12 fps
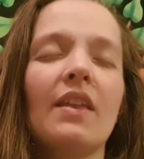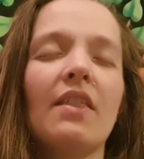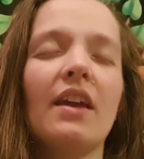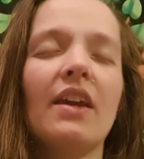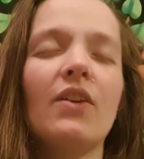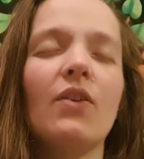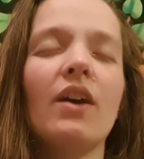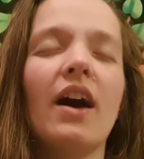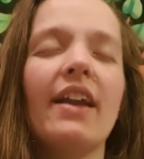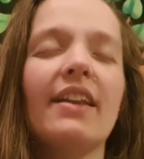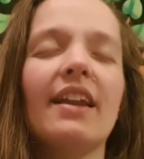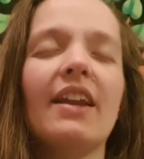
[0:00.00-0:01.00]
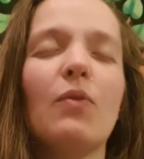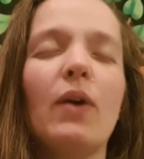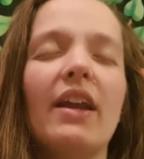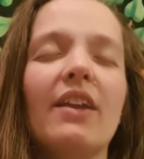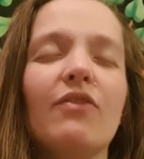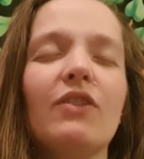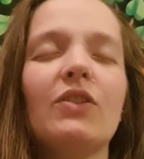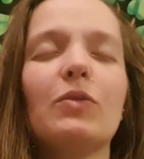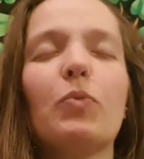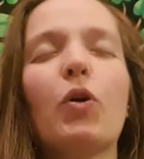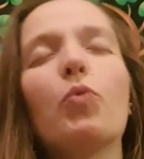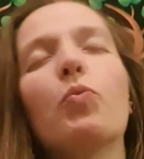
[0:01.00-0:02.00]
Thank your guide in any way that feels
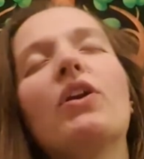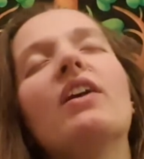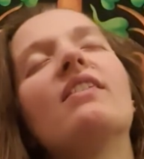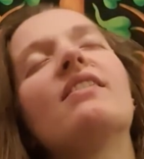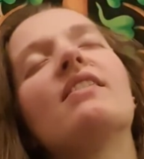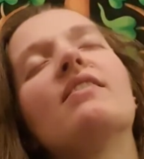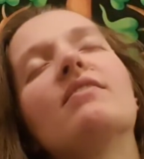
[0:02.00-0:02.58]
appropriate.